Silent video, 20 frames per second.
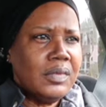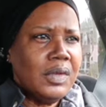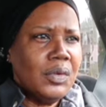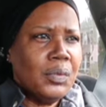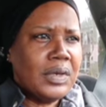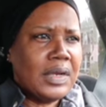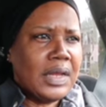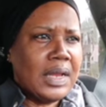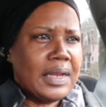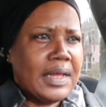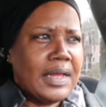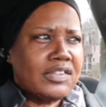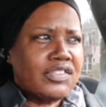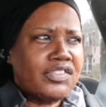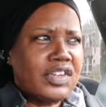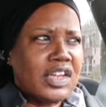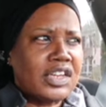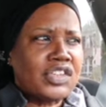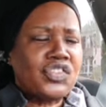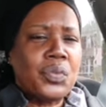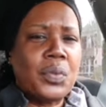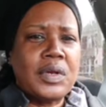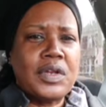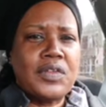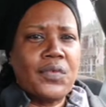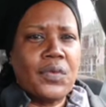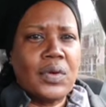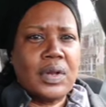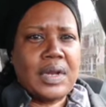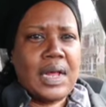when I last checked,
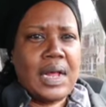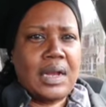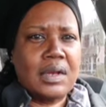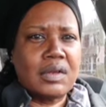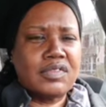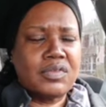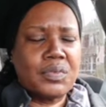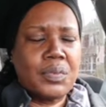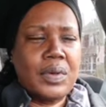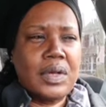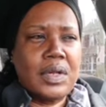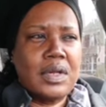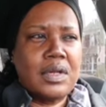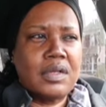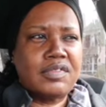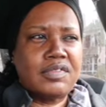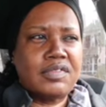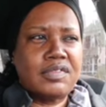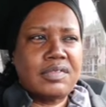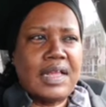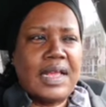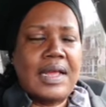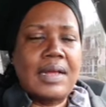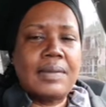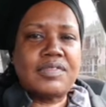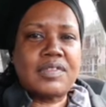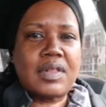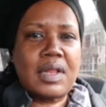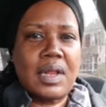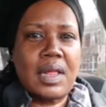$24, whereas
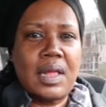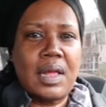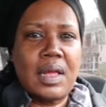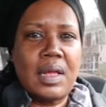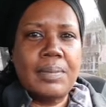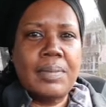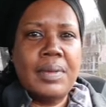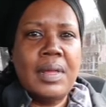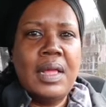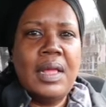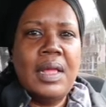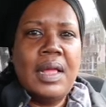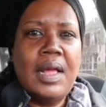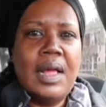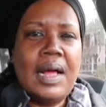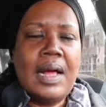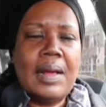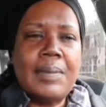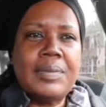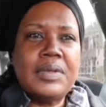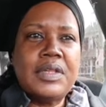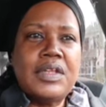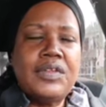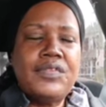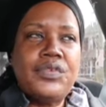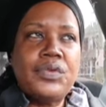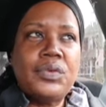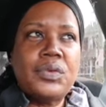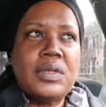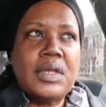Sam's Club, I
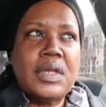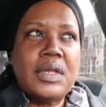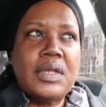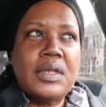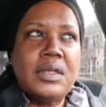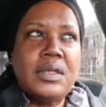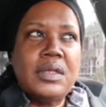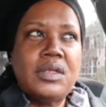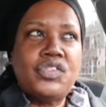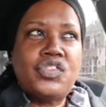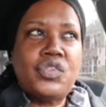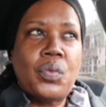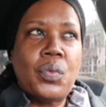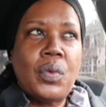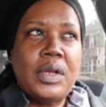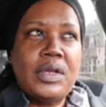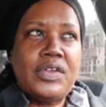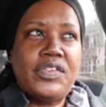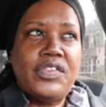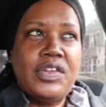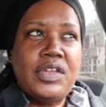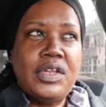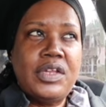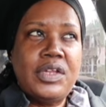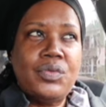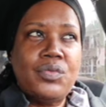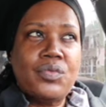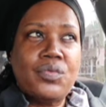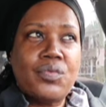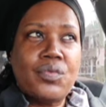believe you get
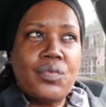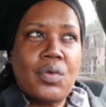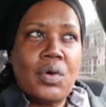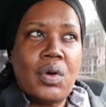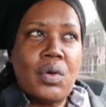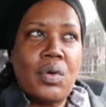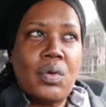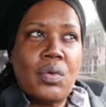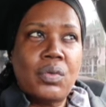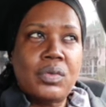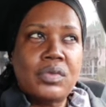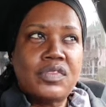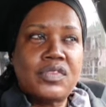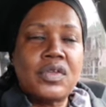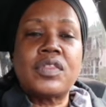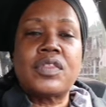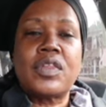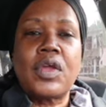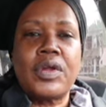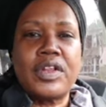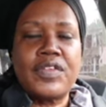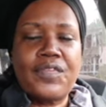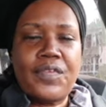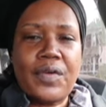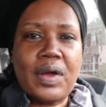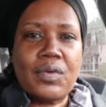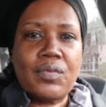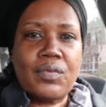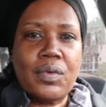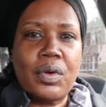20 rolls or
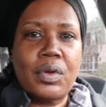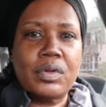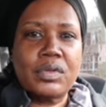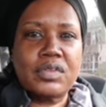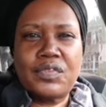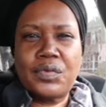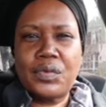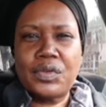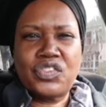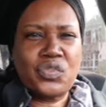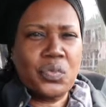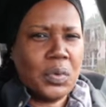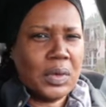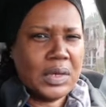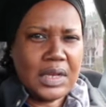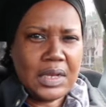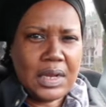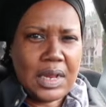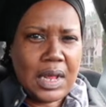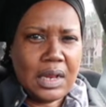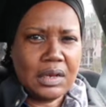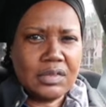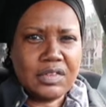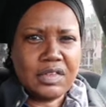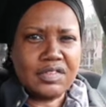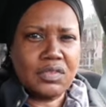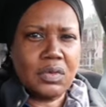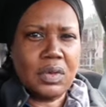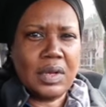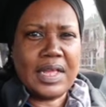35 rolls for $20.
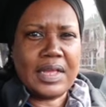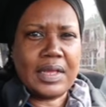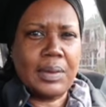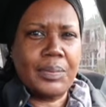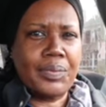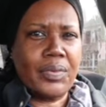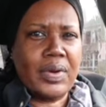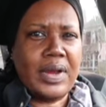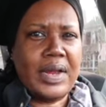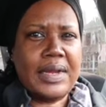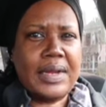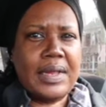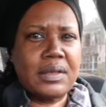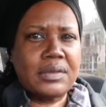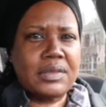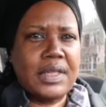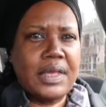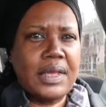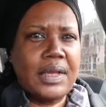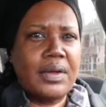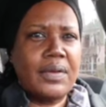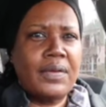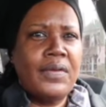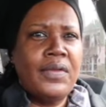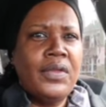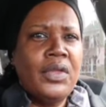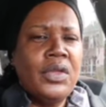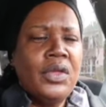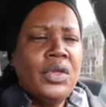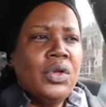I saw like a brand out there.
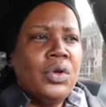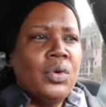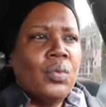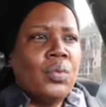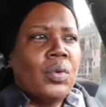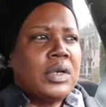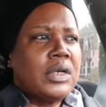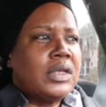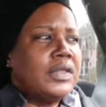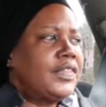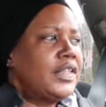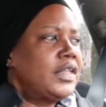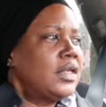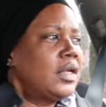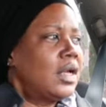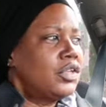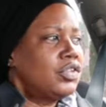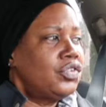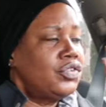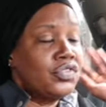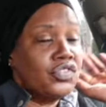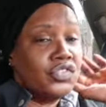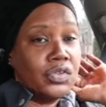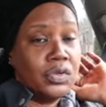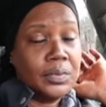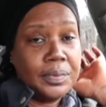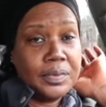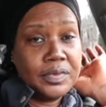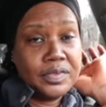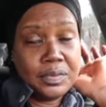One of the uh,
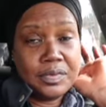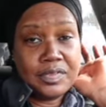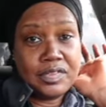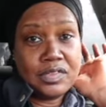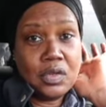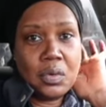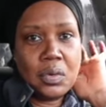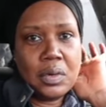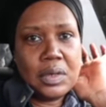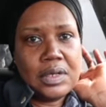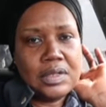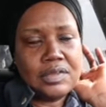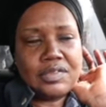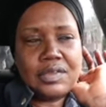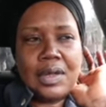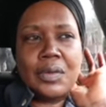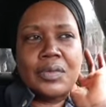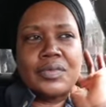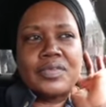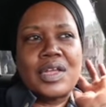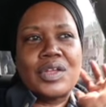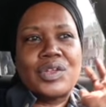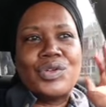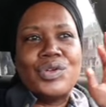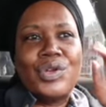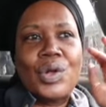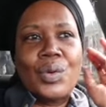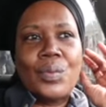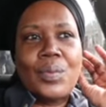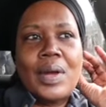YouTubers was doing this. So I was like,
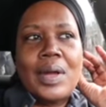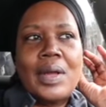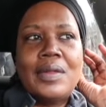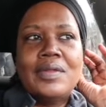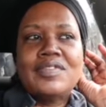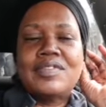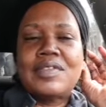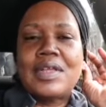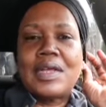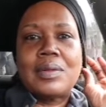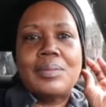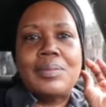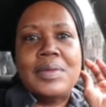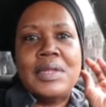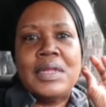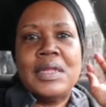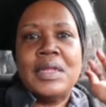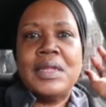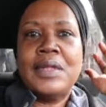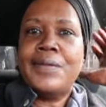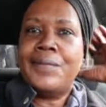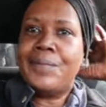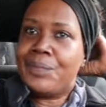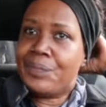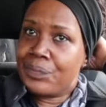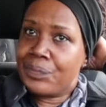you know what? Instead of me